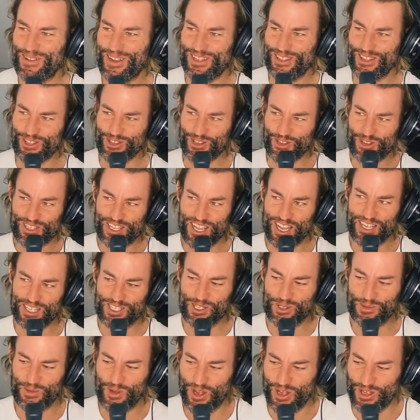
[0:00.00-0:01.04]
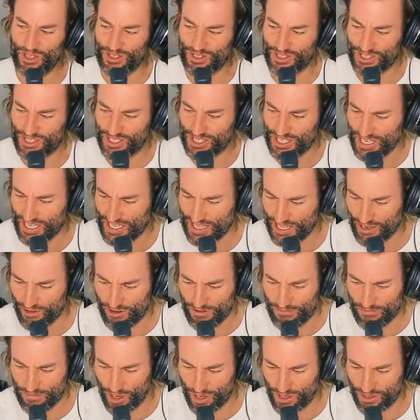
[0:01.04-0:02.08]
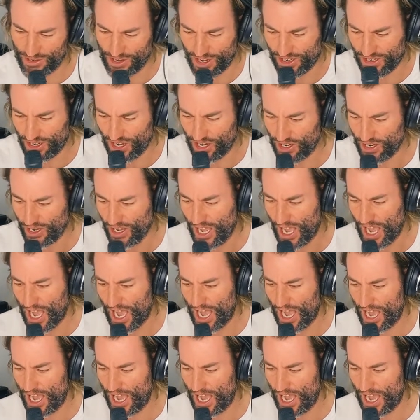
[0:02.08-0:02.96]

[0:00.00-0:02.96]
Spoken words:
behind the Newtown Swans, they're in Bondi. No,